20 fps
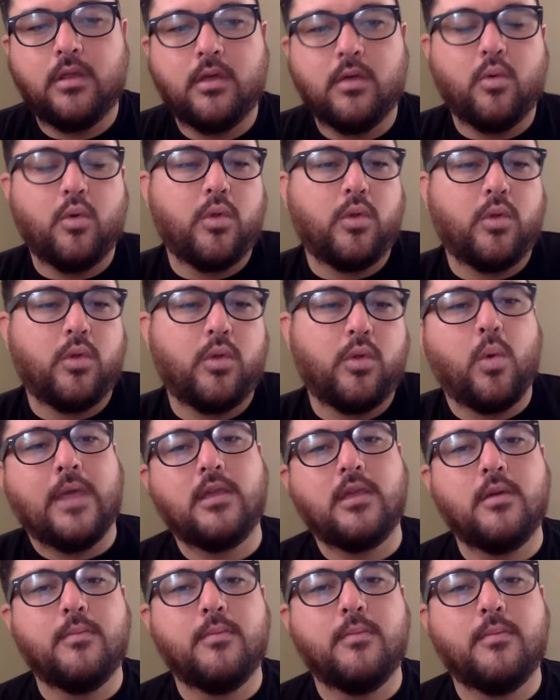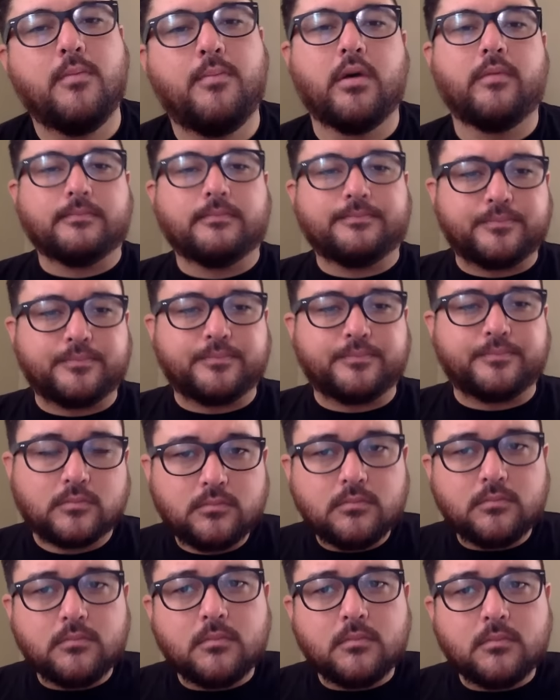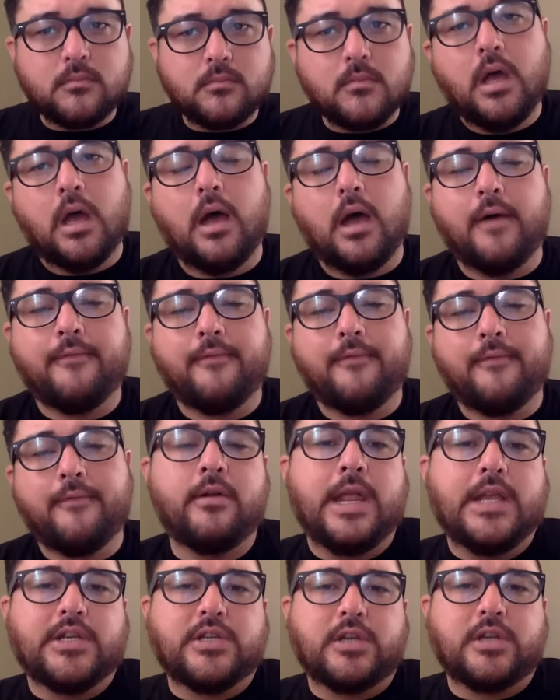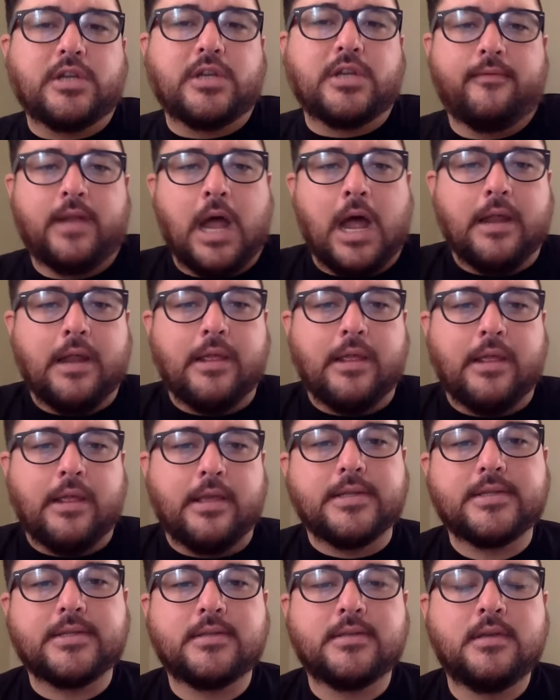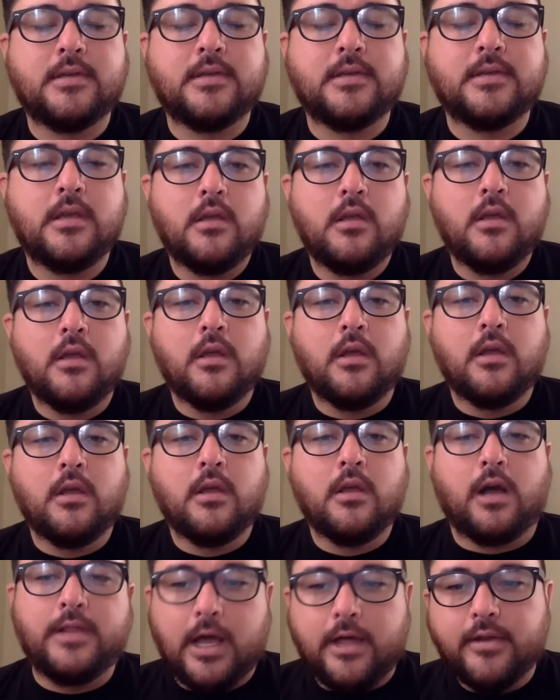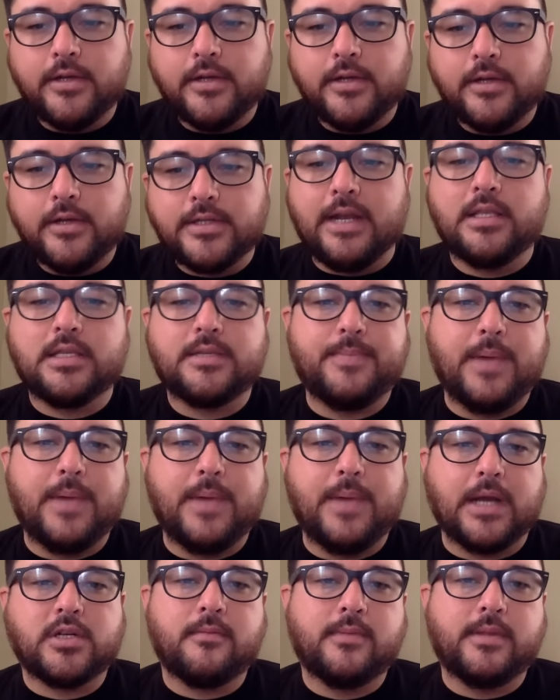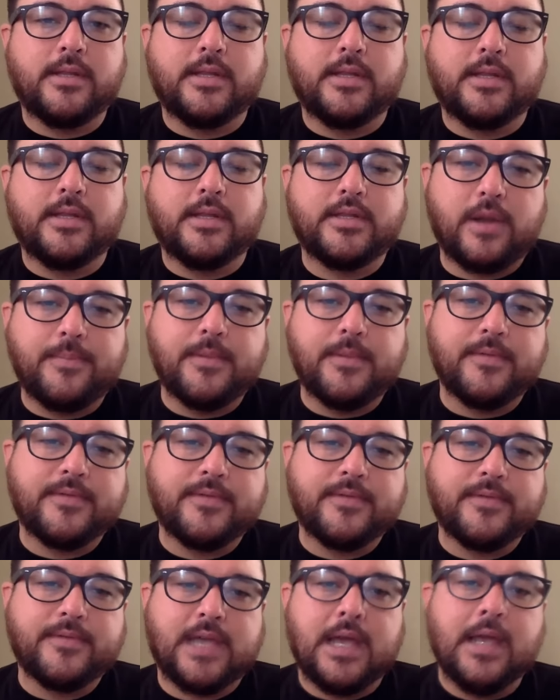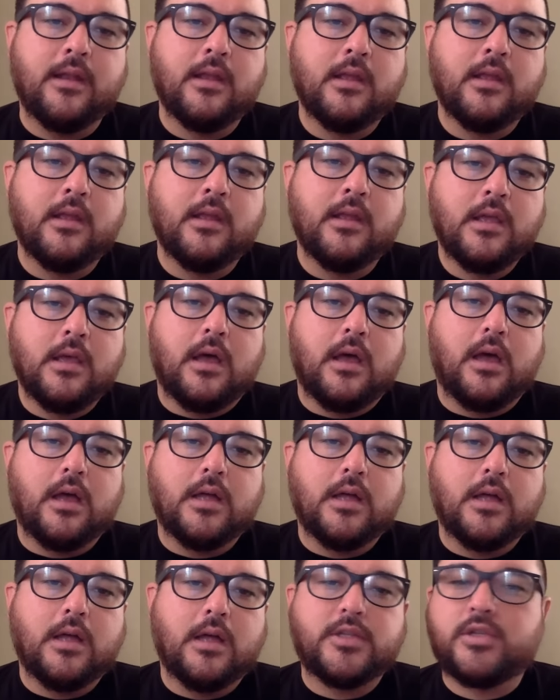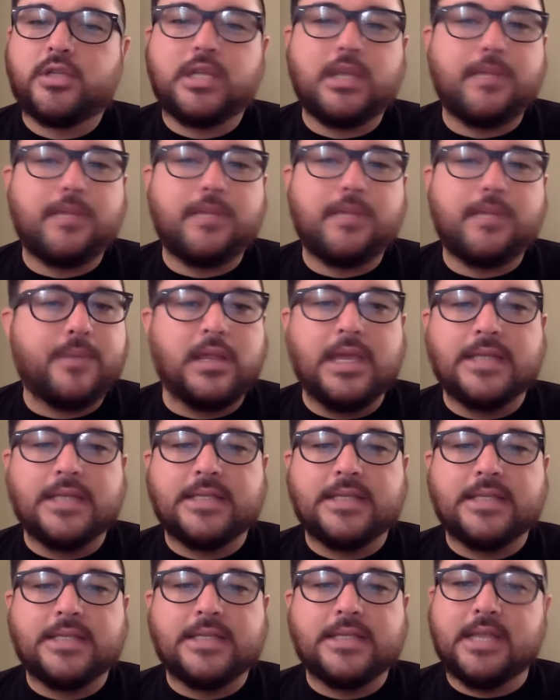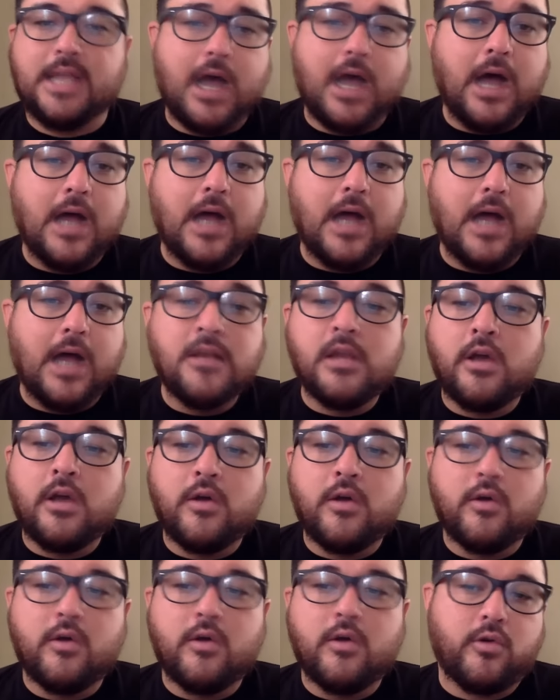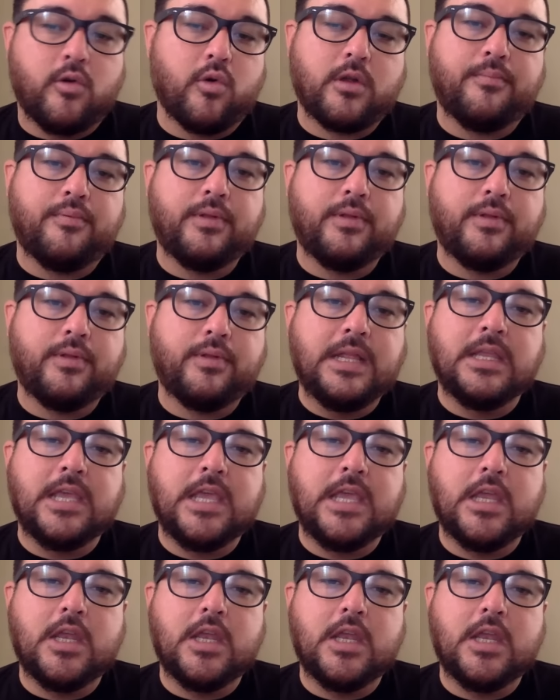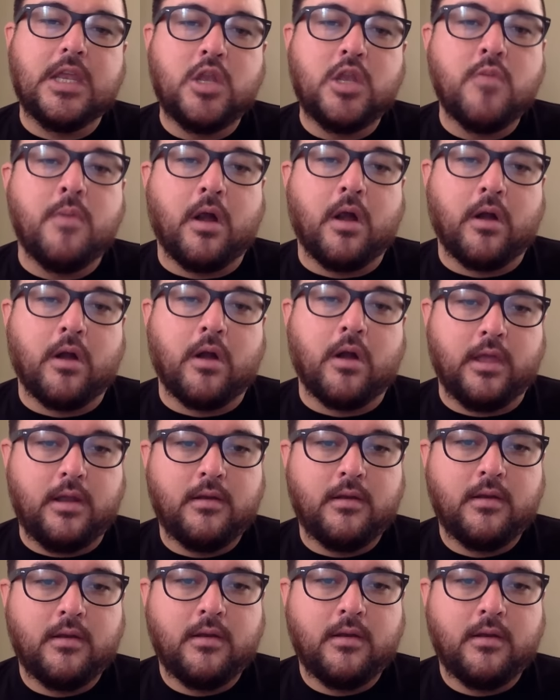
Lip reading: the way that you build a foundation of an audience. On the other side of the spectrum, on the disruptive side, typically it's an unknown or completely new market,